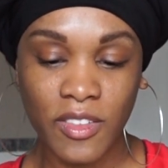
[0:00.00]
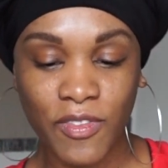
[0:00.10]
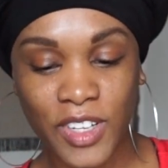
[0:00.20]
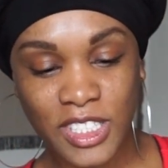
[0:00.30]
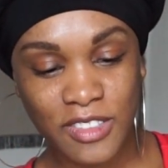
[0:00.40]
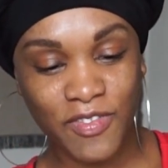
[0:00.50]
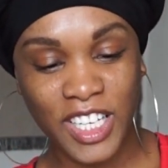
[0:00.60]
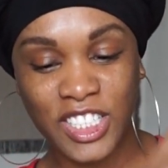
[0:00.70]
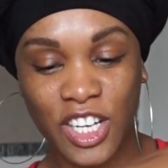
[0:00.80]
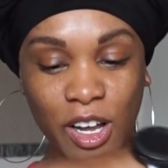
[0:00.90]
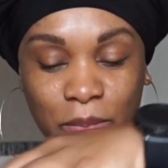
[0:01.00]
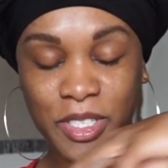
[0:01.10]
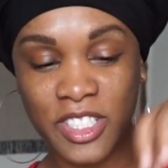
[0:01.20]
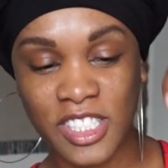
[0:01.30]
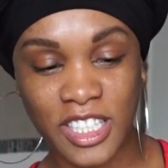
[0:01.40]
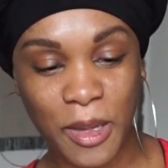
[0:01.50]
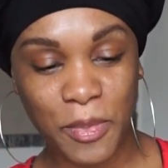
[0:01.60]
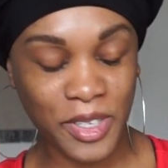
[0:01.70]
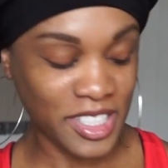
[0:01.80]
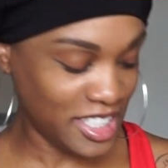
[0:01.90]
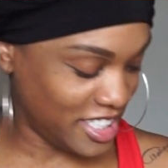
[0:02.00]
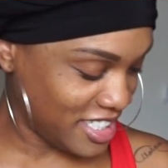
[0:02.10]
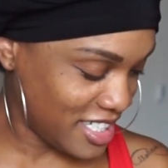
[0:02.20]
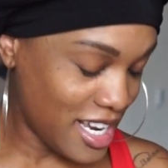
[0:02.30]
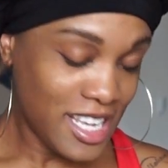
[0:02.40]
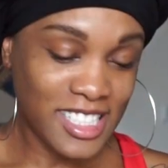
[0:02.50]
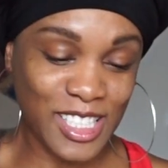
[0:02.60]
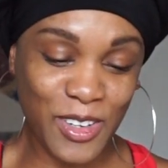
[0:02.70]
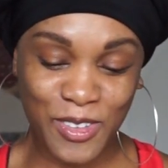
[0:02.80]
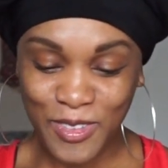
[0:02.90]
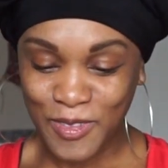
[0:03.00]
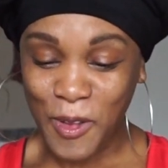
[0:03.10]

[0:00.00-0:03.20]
veggie options that they put in here. So